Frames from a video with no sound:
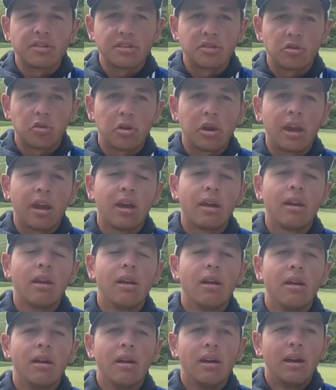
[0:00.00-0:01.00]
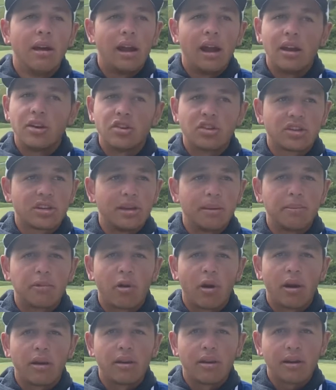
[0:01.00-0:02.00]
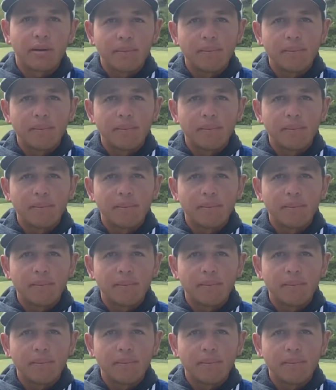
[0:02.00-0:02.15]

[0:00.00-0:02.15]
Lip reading: as you can, and just keep grinding.